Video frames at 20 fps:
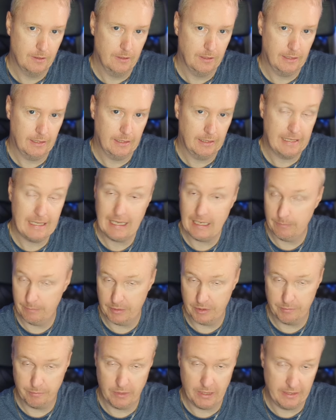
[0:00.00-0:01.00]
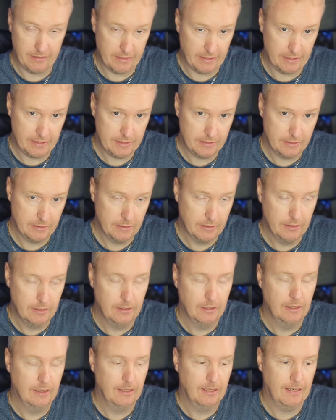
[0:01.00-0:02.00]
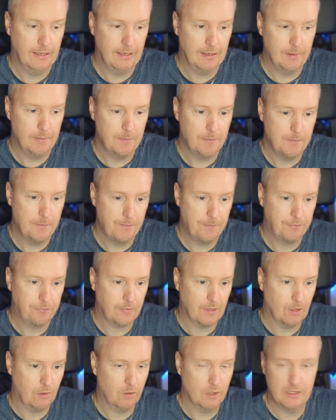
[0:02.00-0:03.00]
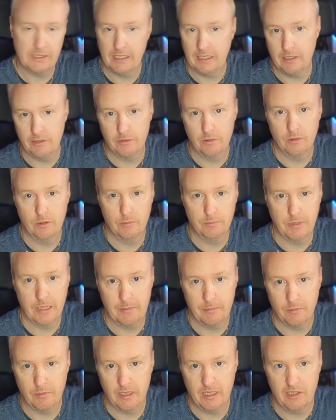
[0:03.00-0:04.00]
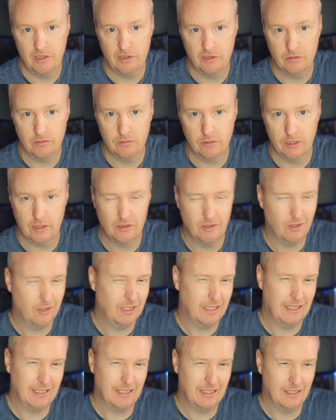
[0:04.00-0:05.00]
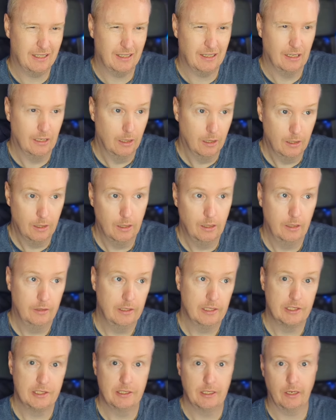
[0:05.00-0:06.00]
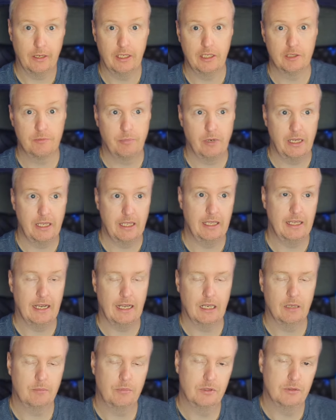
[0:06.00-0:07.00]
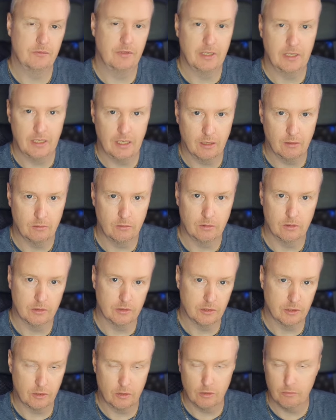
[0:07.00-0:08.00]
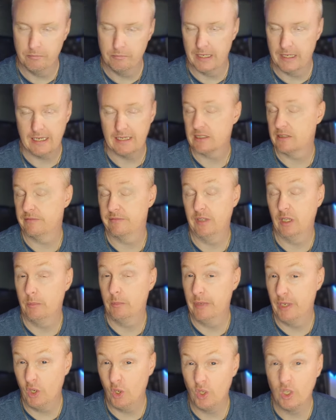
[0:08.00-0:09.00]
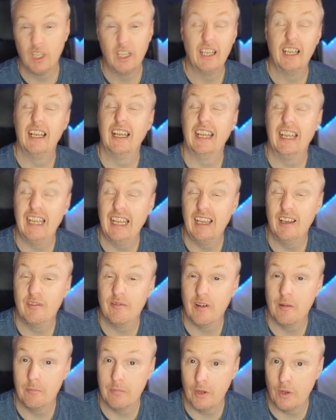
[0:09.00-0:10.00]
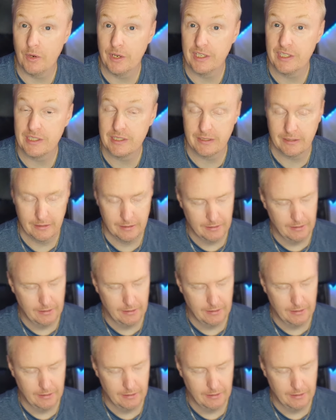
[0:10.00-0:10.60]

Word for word: Uh, caliper spray that is. Um, I'm going to take you through the preparation. It's not like a uh, this is how you spray your calipers video because I couldn't be asked to film it all if I'm honest.